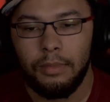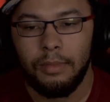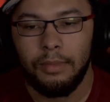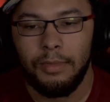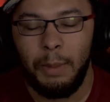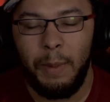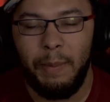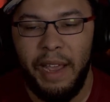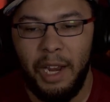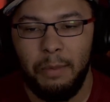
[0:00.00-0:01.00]
He'll be
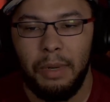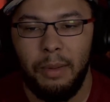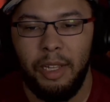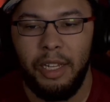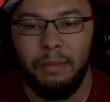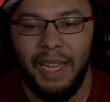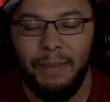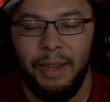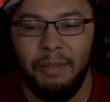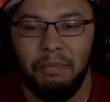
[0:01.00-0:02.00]
back, probably,
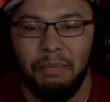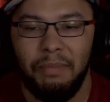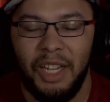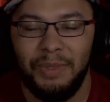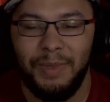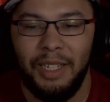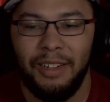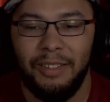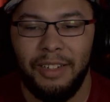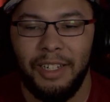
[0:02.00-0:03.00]
maybe, possibly. I
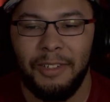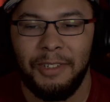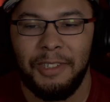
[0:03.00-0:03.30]
don't know.